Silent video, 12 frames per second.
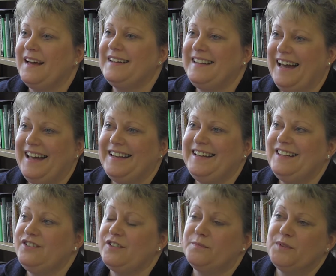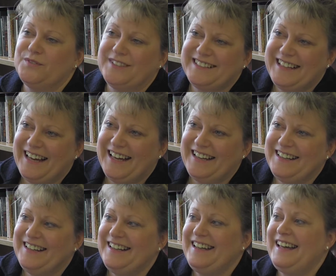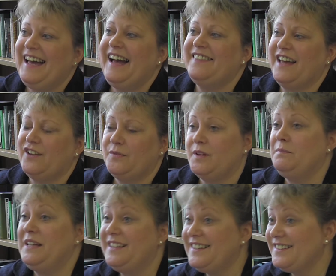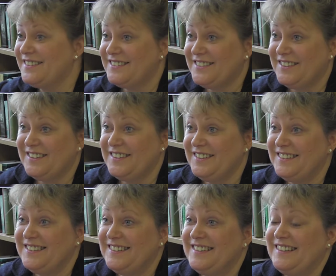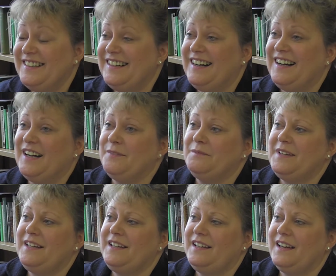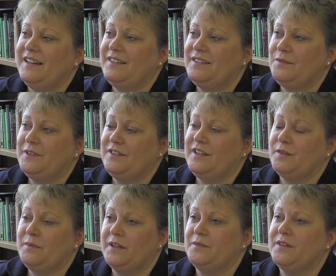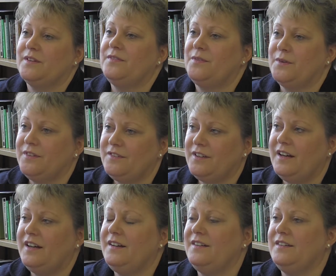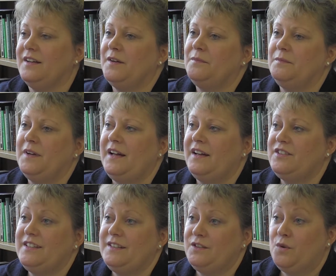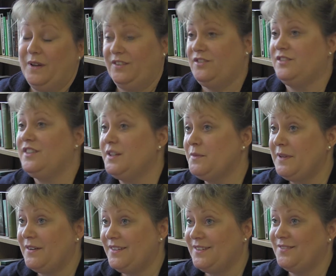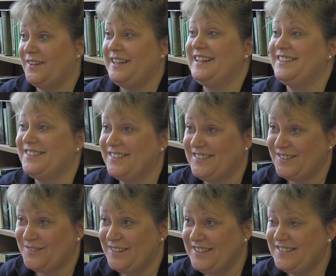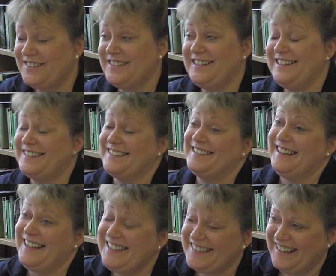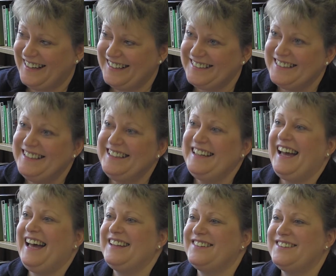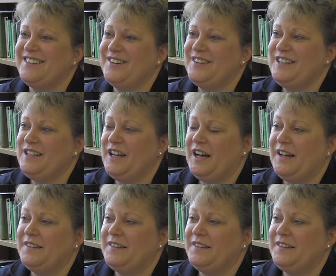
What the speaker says: again, she's moved again. And that's when the beatings start. When she gets pregnant with her fourth child, she questions him about his financial situation, and he doesn't like that. And so he